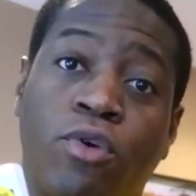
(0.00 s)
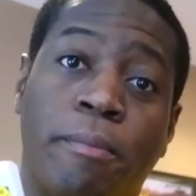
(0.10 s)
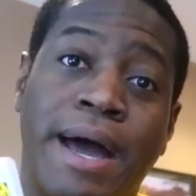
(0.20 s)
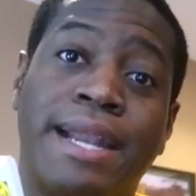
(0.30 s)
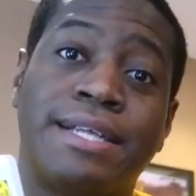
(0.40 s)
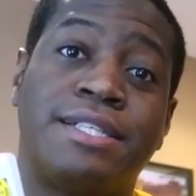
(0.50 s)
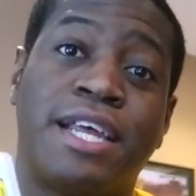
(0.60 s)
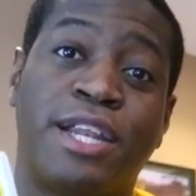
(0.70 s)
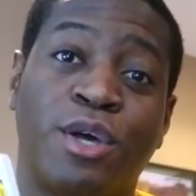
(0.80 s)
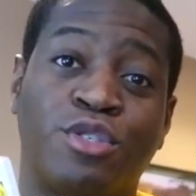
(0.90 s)
for my
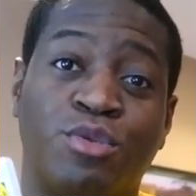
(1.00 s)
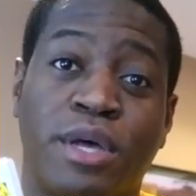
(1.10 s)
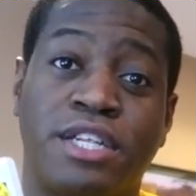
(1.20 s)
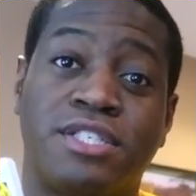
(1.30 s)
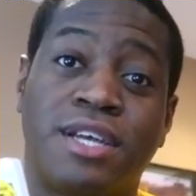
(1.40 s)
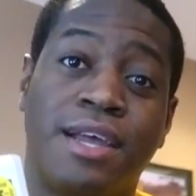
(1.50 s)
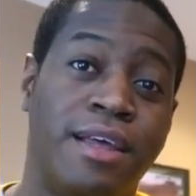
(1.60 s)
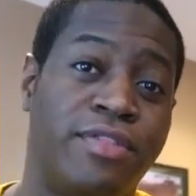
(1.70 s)
Nintendo Switch.